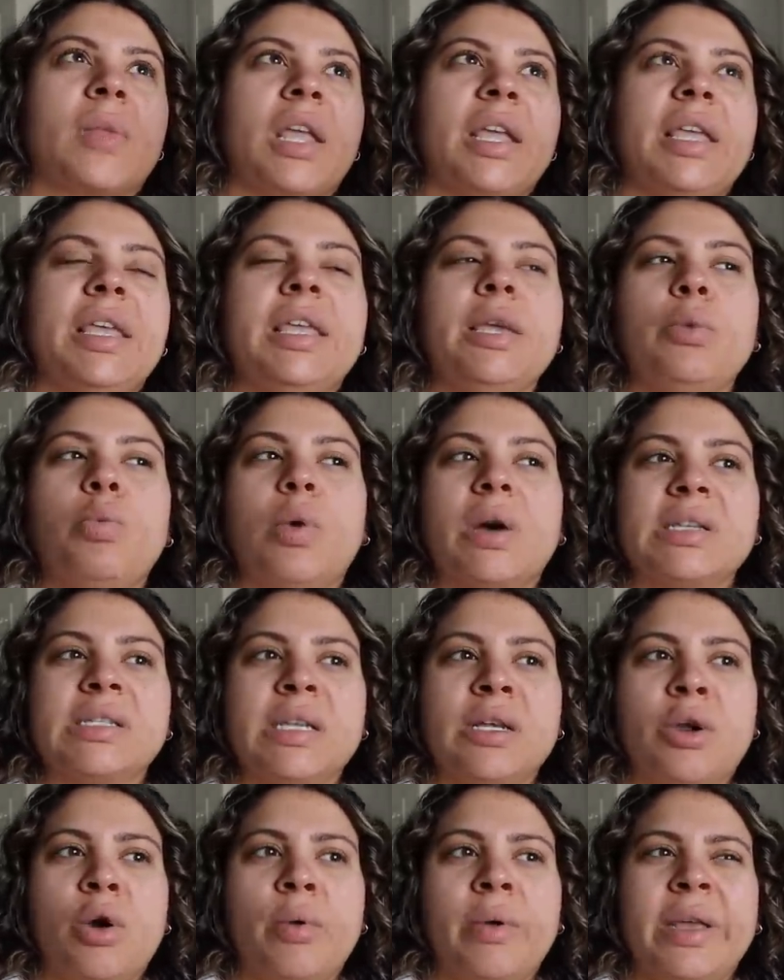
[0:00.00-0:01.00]
he
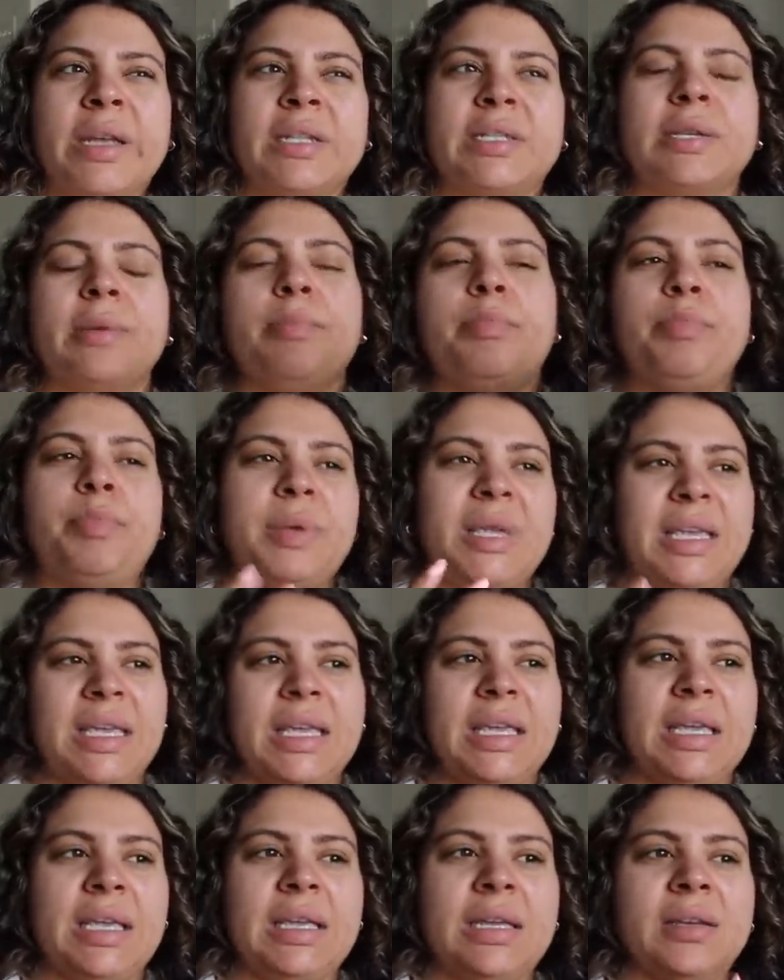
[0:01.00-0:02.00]
wasn't going to
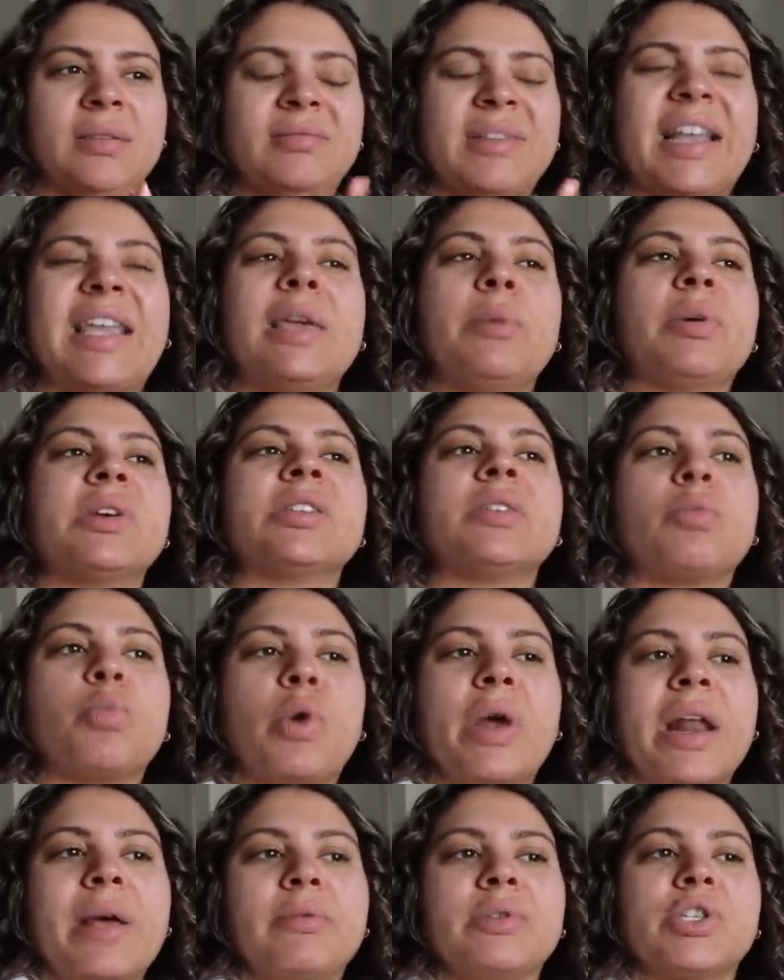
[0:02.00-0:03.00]
be, like, he wasn't
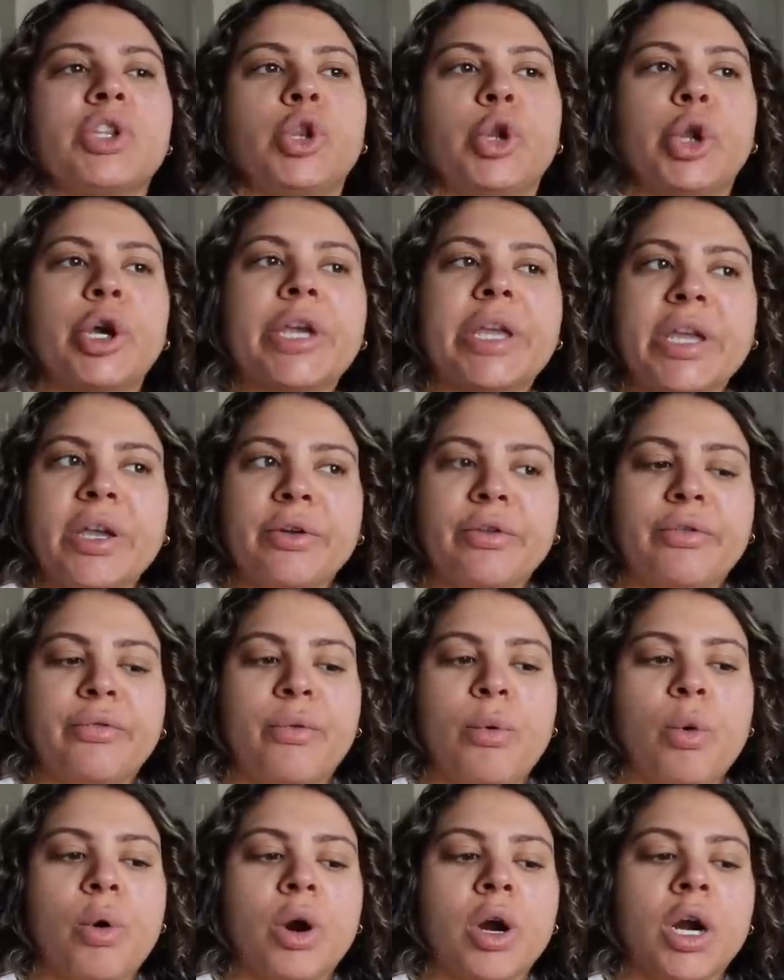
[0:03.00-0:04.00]
what I was looking
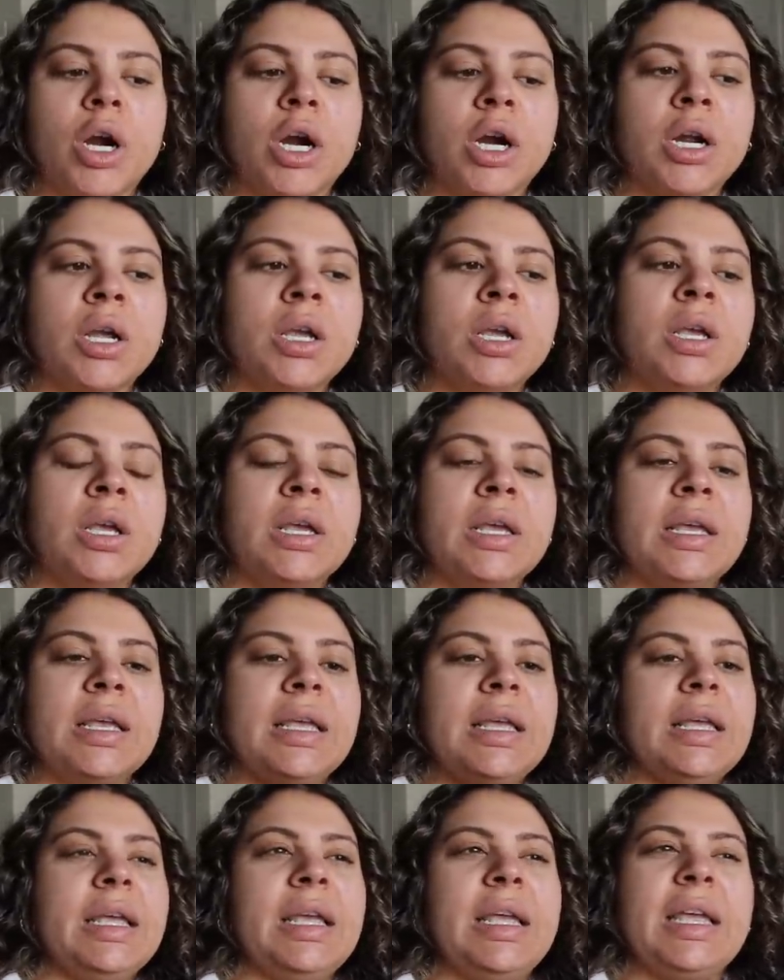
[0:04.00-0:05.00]
for
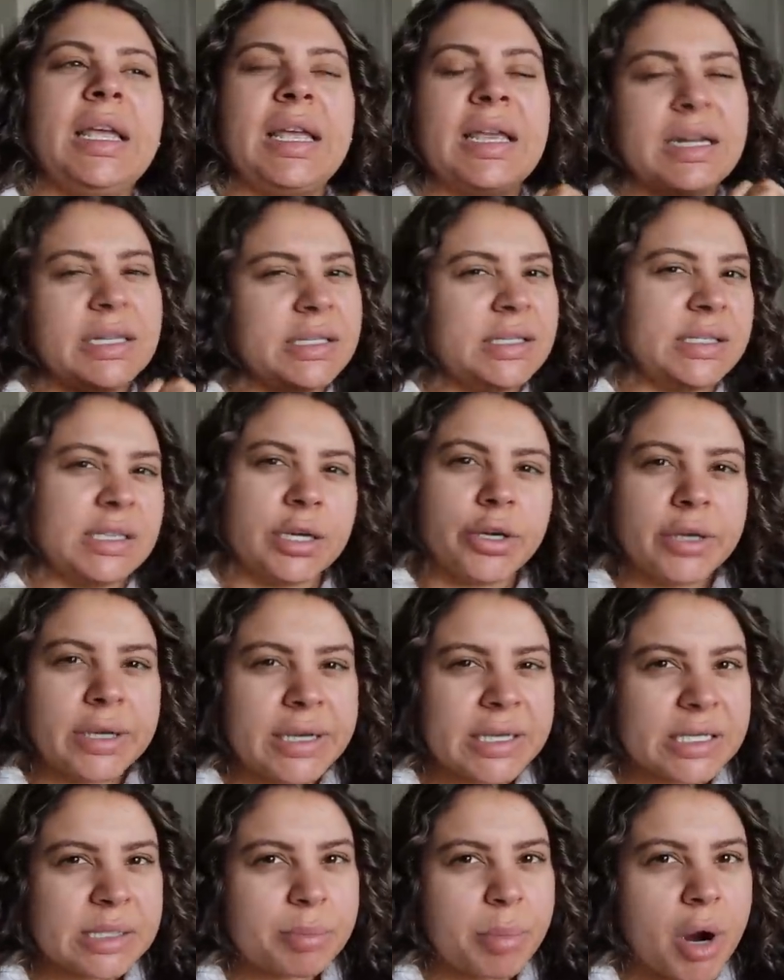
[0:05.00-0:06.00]
in a
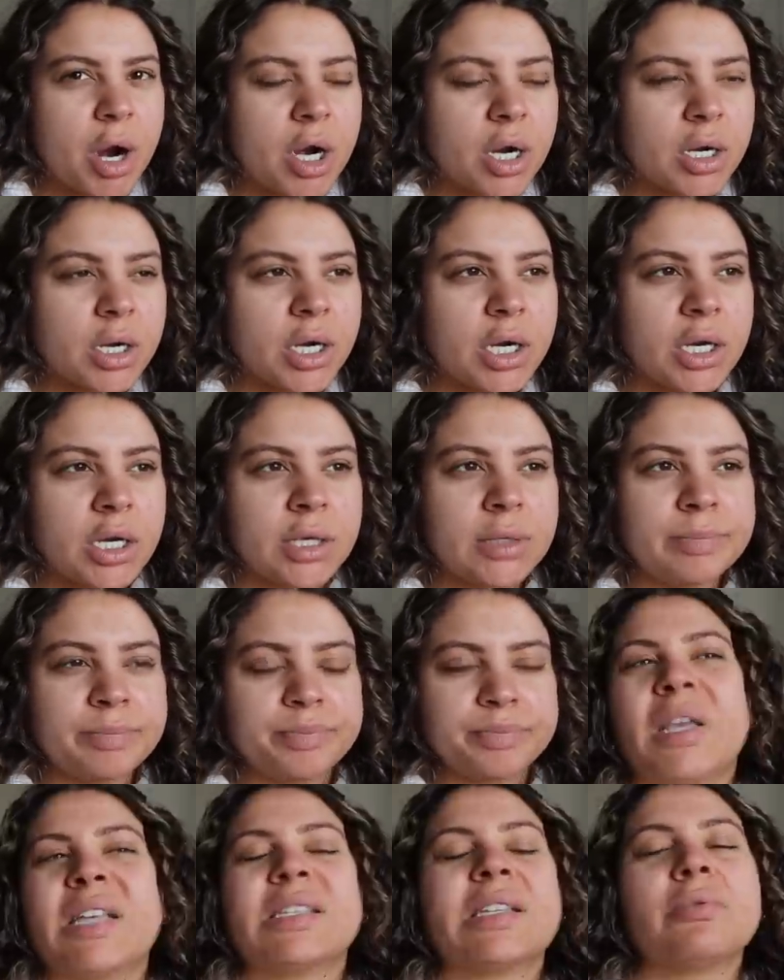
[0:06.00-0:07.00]
serious partner,
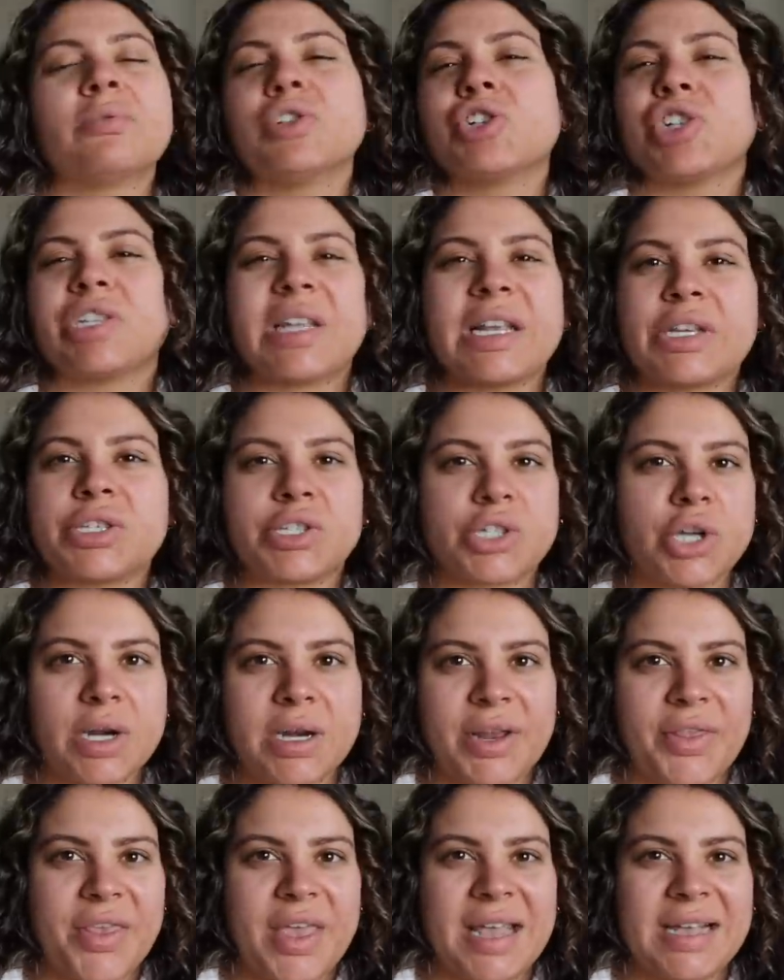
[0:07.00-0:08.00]
because there were just like
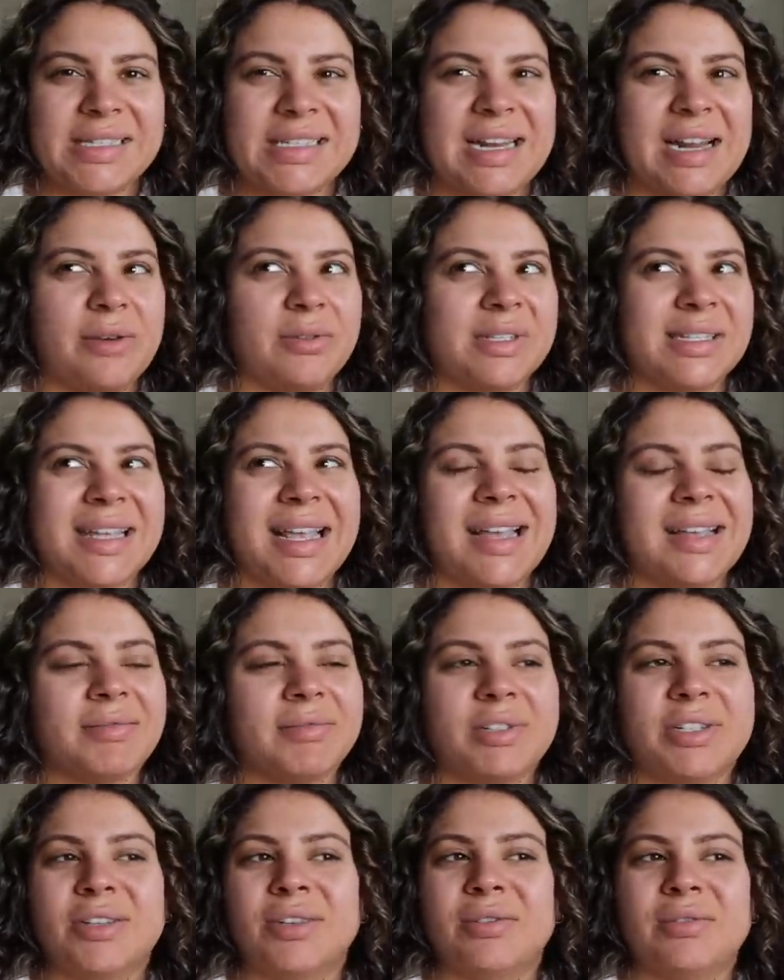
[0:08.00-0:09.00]
certain things that I was
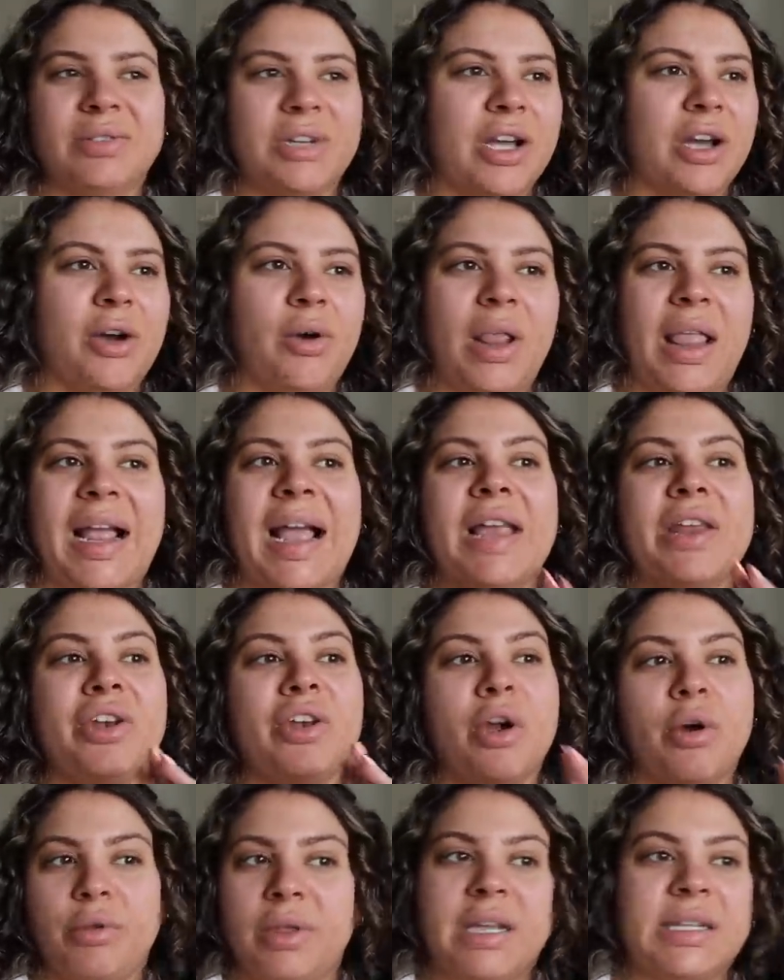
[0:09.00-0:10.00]
like, oh no, like I
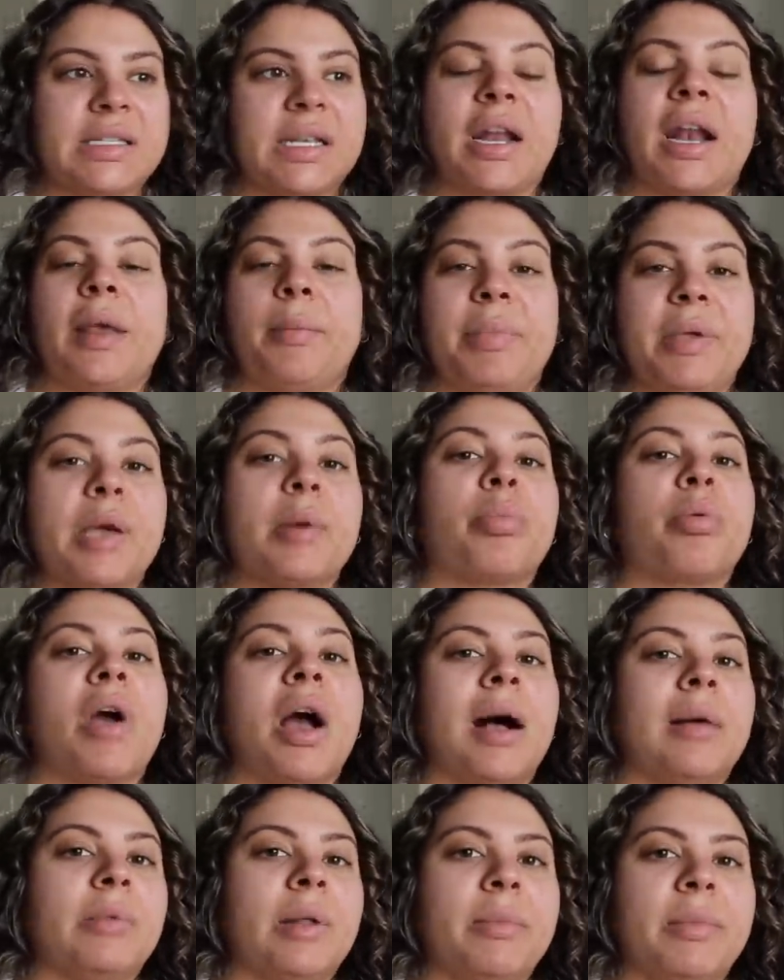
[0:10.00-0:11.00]
know that's gonna be a
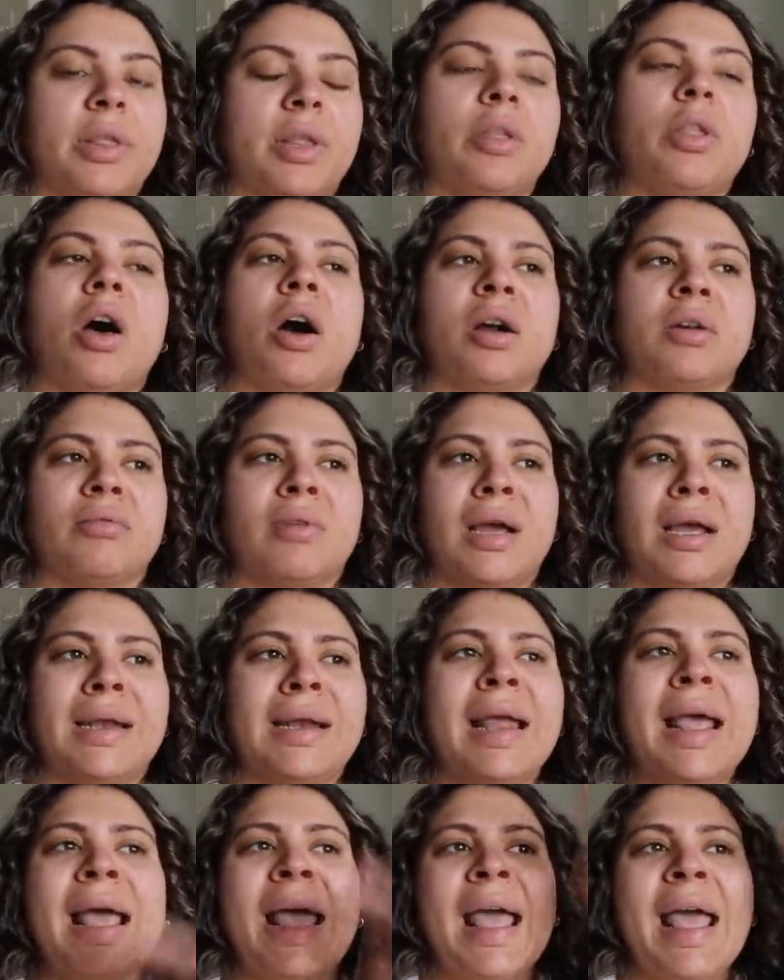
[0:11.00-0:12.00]
problem in the long
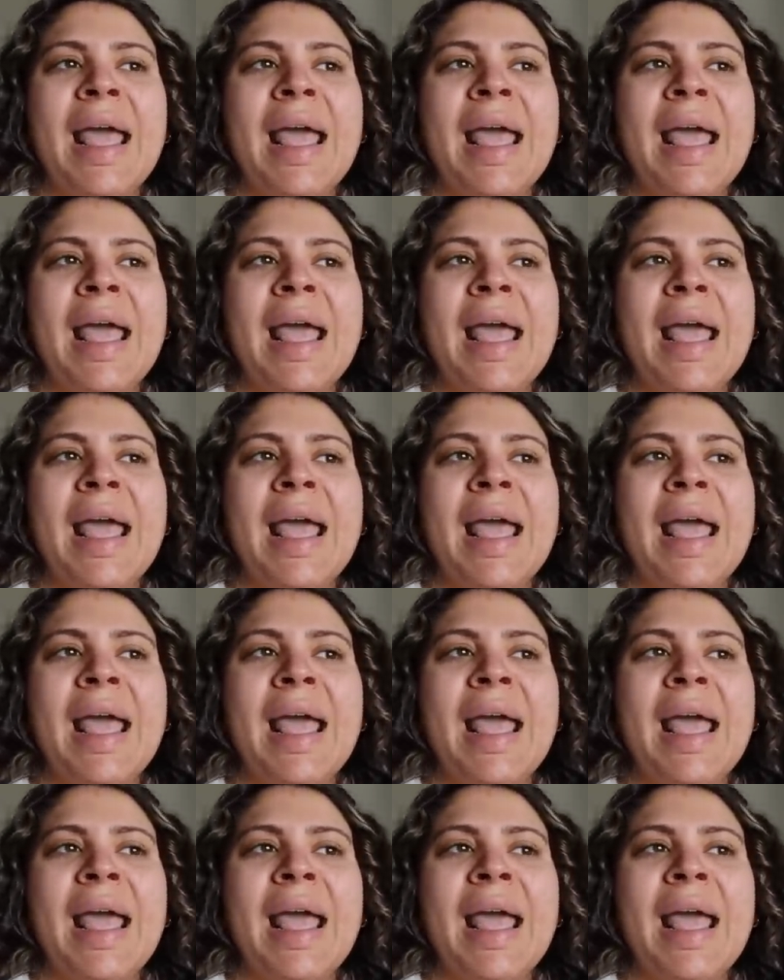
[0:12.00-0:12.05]
run.